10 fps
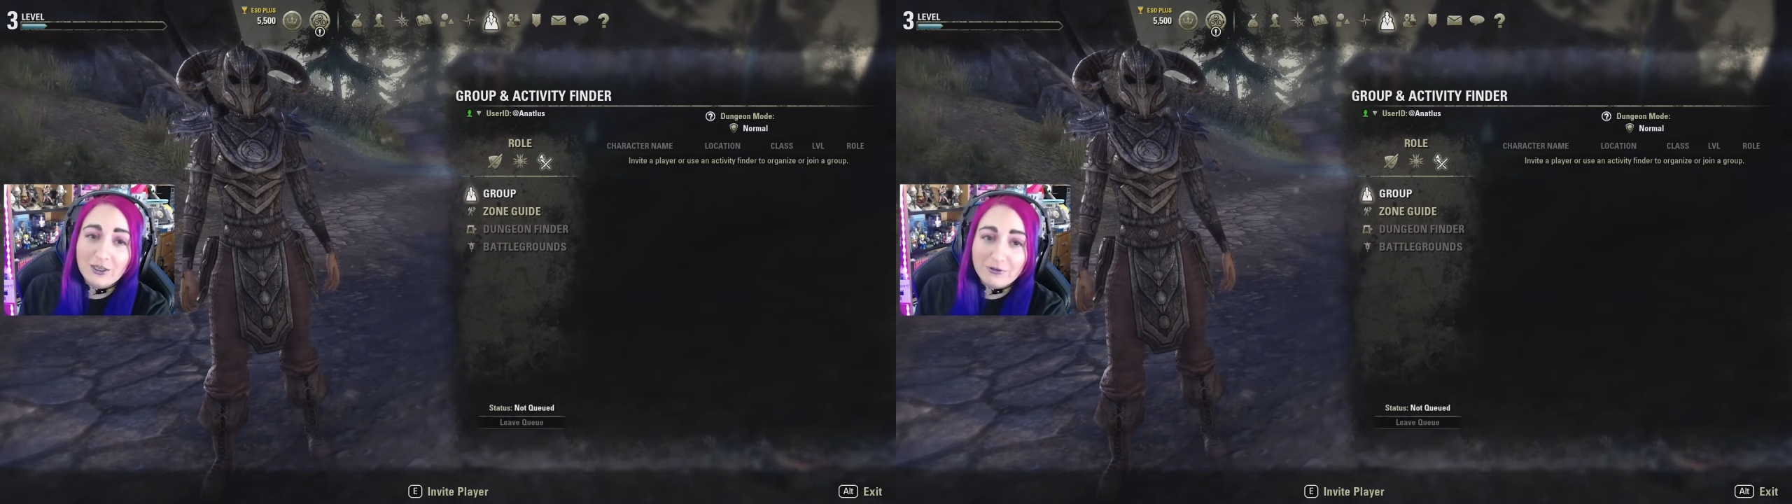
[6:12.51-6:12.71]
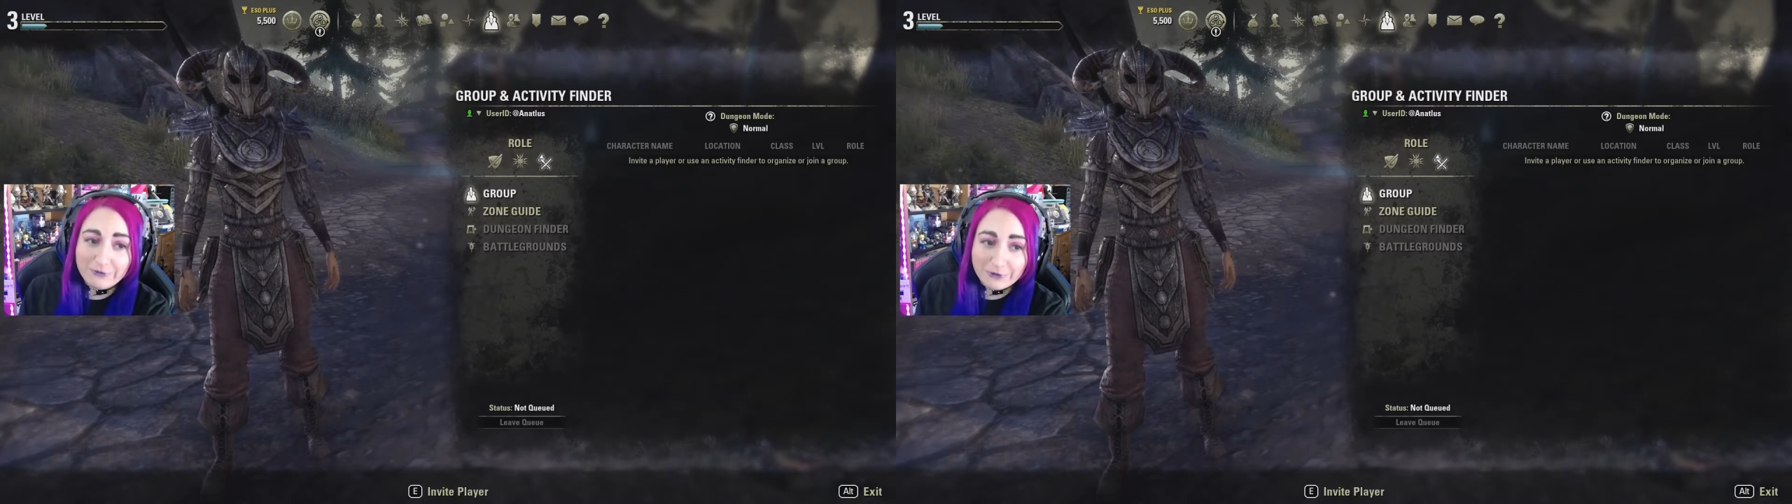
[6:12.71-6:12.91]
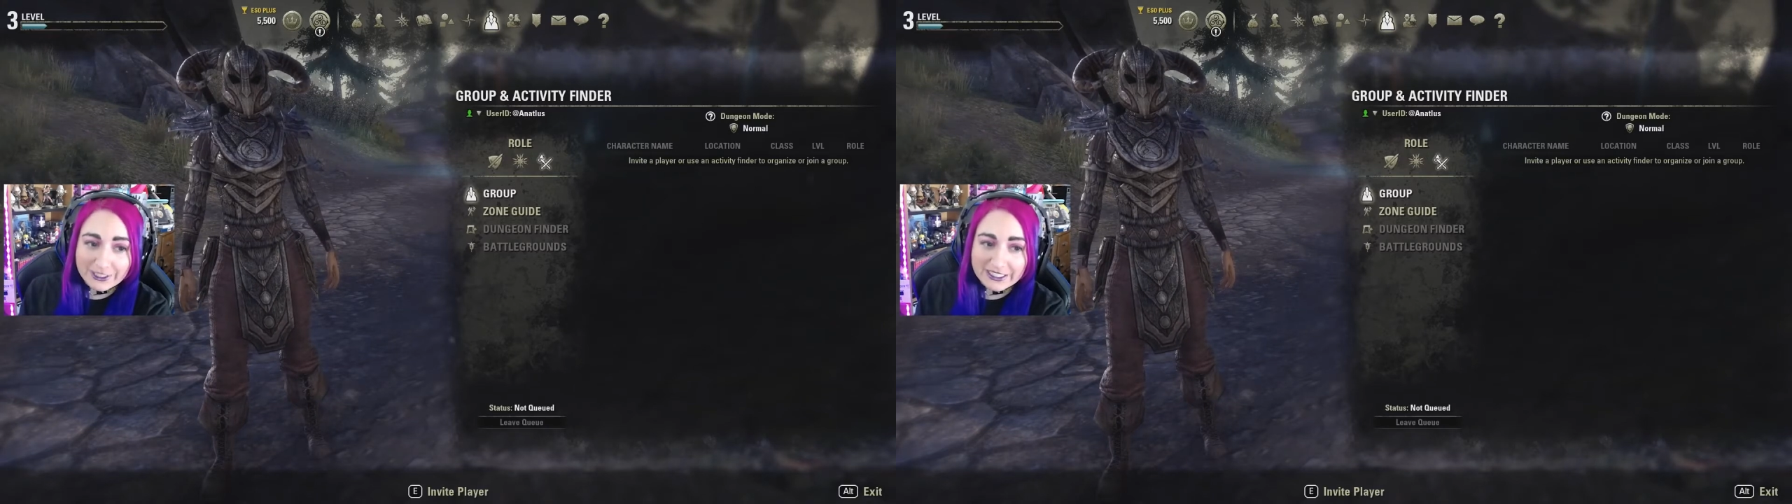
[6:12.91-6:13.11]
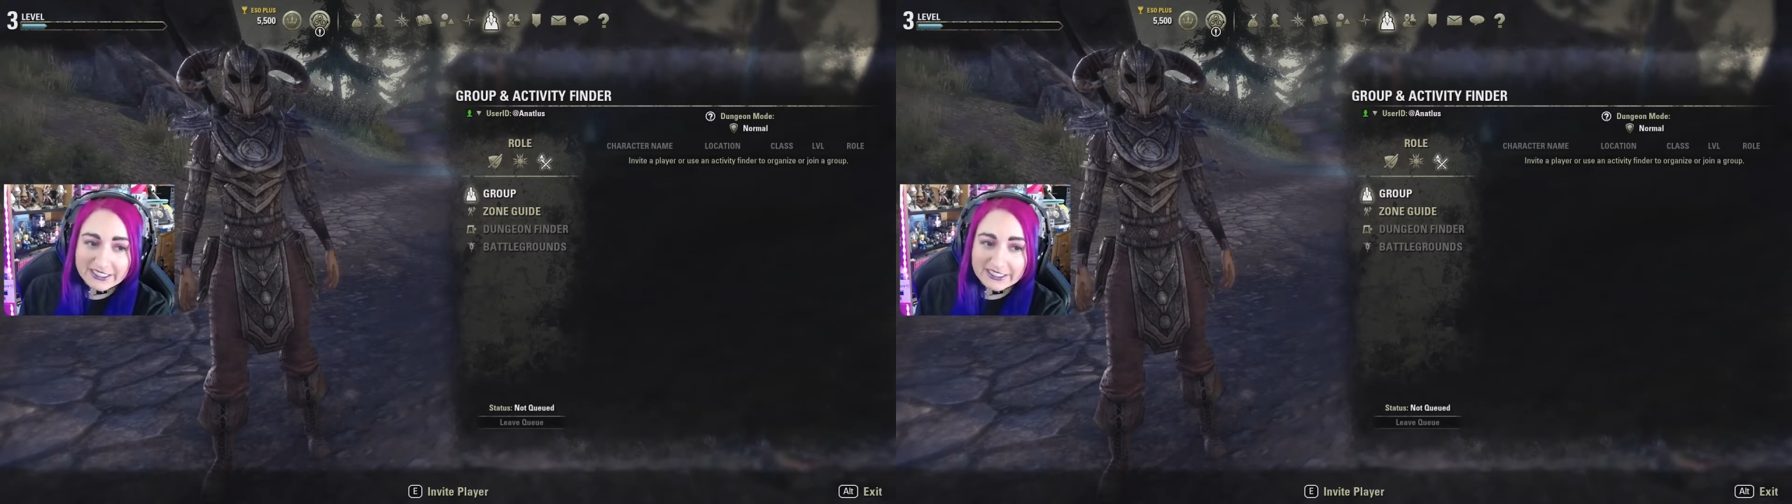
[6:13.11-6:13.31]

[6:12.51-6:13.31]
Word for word: for ESO.